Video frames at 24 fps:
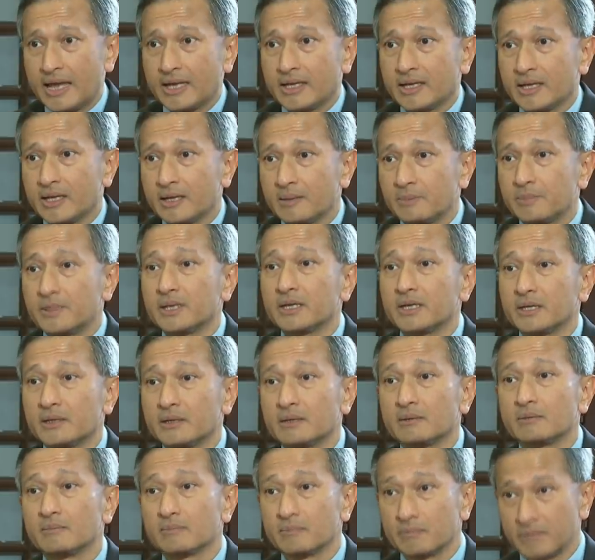enabling
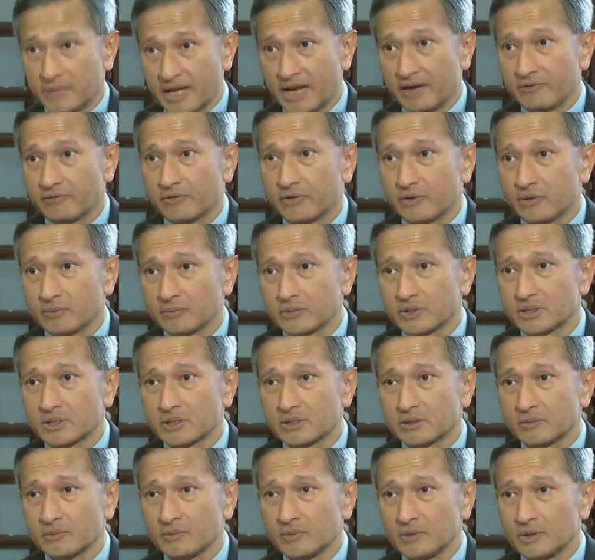
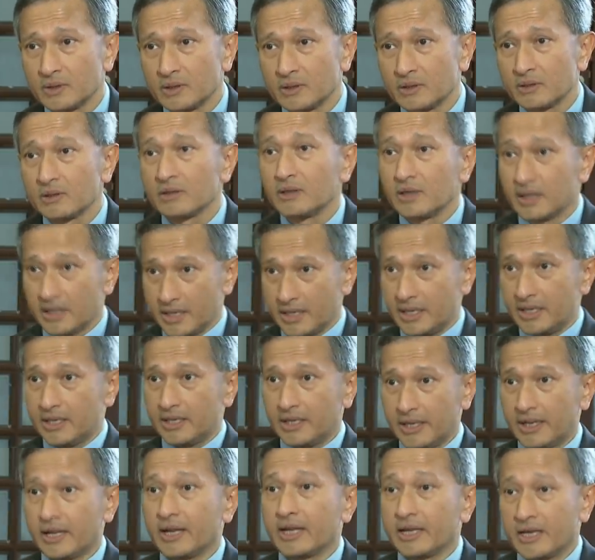platforms.
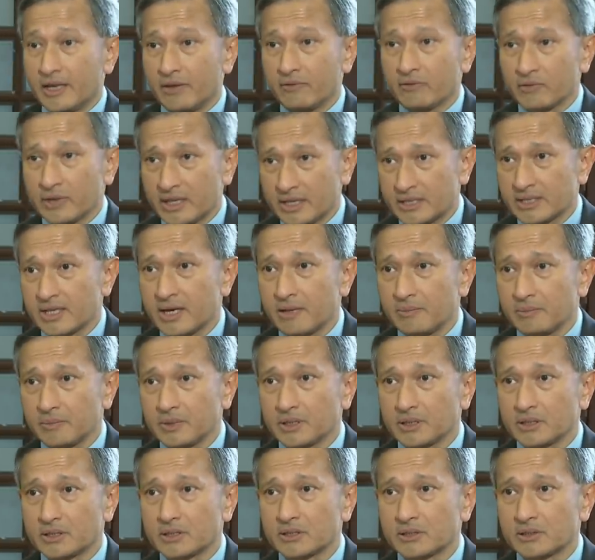And uh, give you
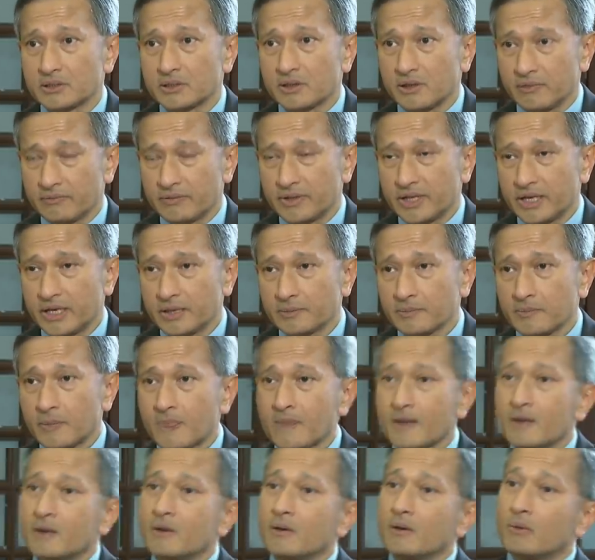examples of that.
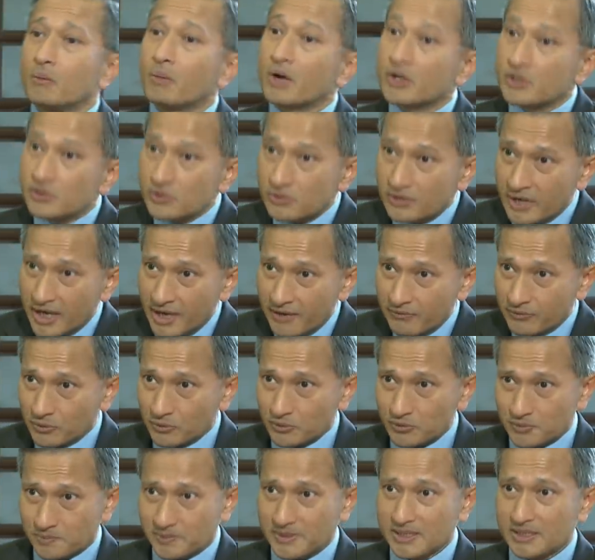Once you have
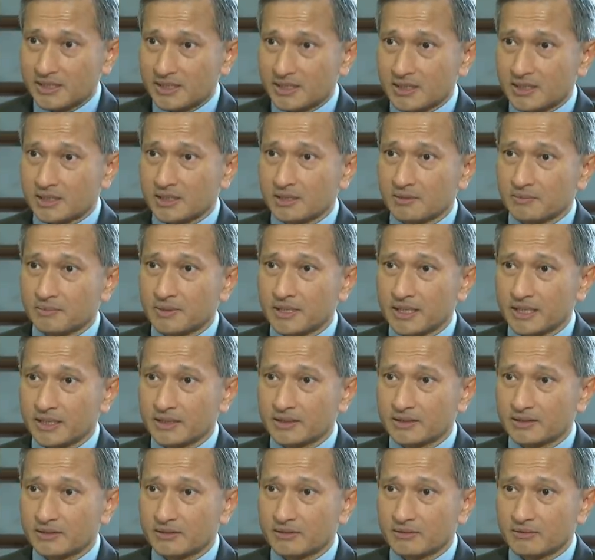those pieces in
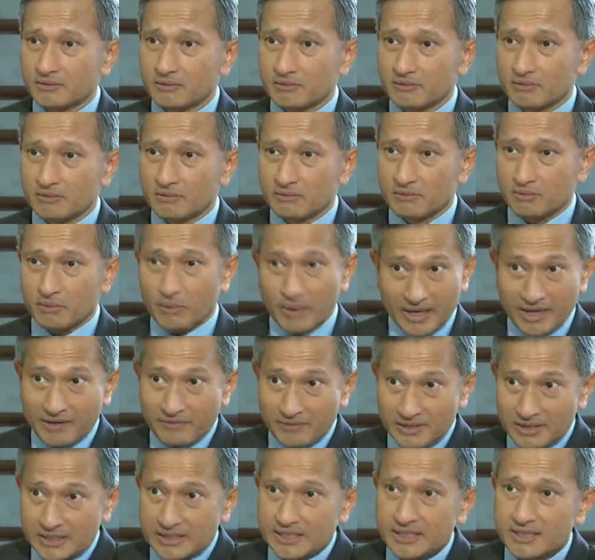place,
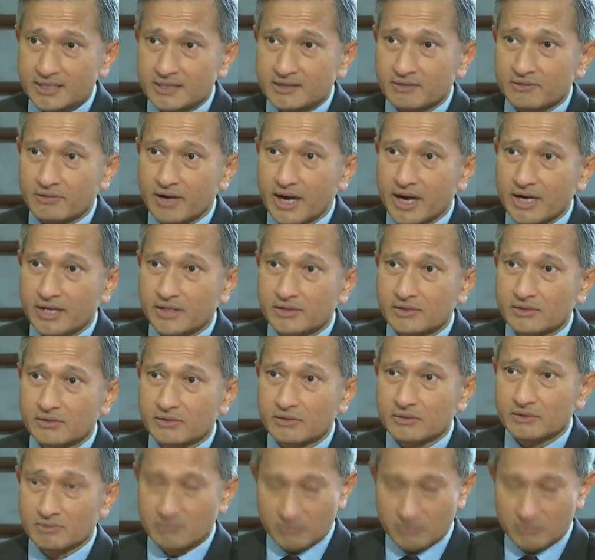whenever needs arise,